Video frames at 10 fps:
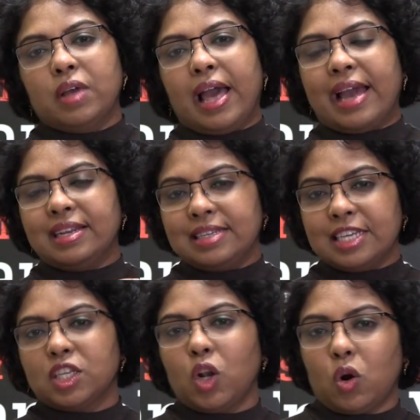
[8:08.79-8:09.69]
and it
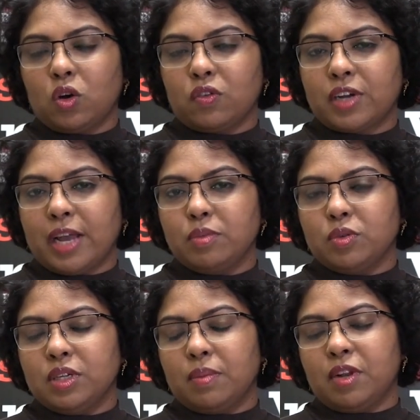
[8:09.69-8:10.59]
takes a lot of time
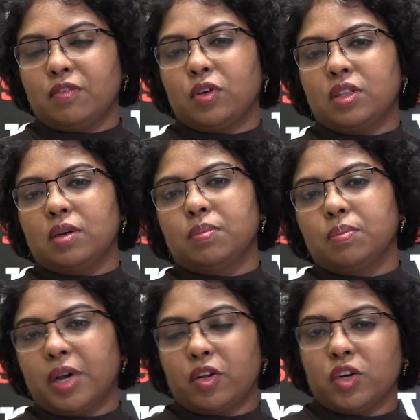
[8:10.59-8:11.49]
to develop for the
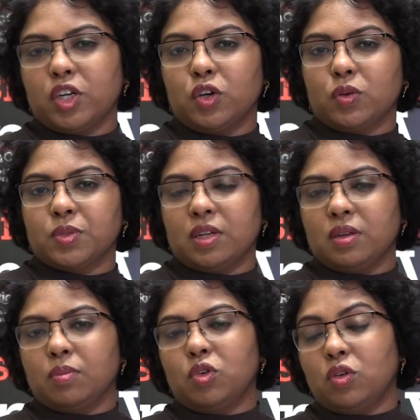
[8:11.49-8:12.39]
minority groups
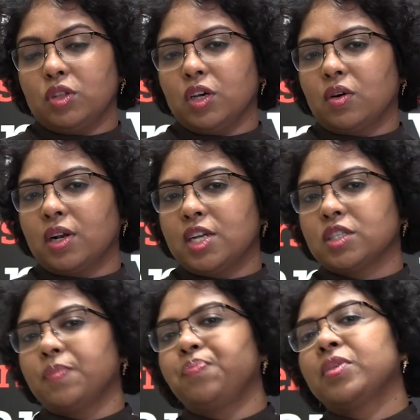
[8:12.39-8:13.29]
in a monolithic organization.